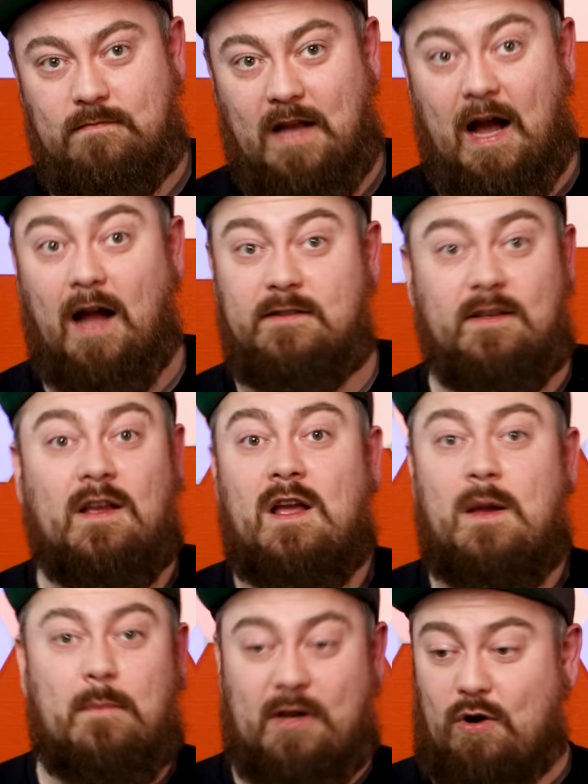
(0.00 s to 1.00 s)
And
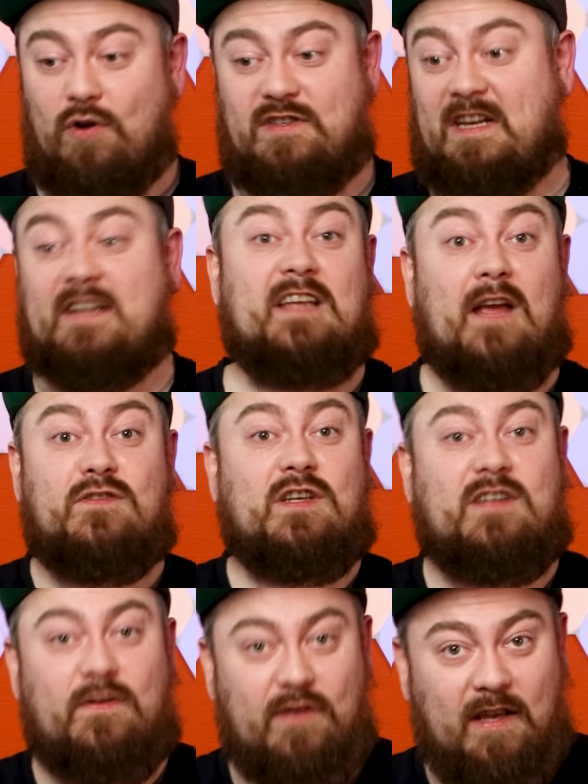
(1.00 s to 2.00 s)
because a death
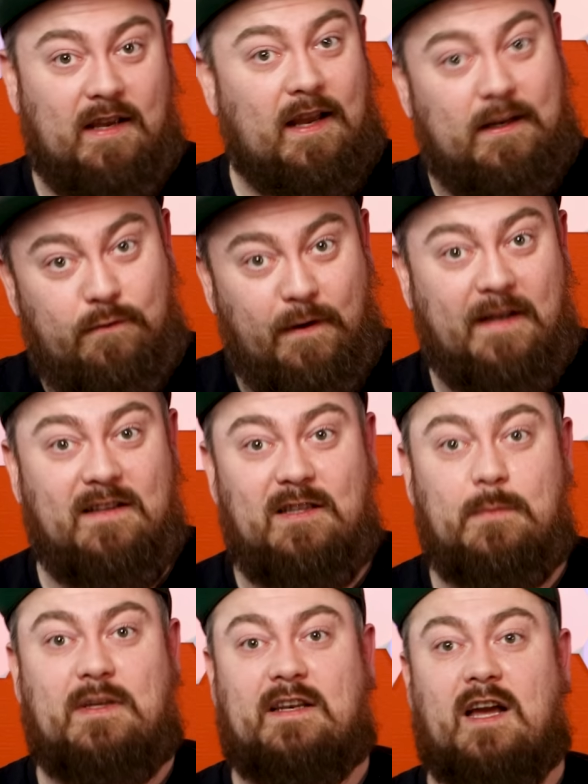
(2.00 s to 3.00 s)
certificate had finally
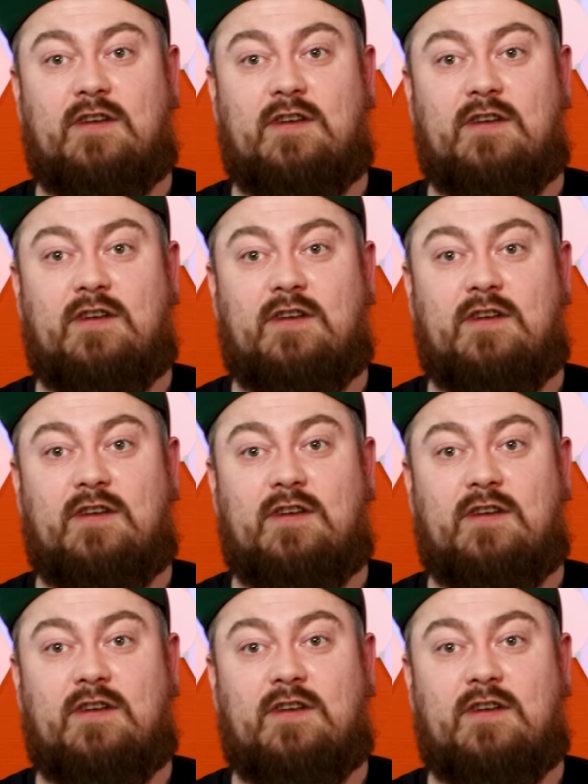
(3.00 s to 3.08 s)
been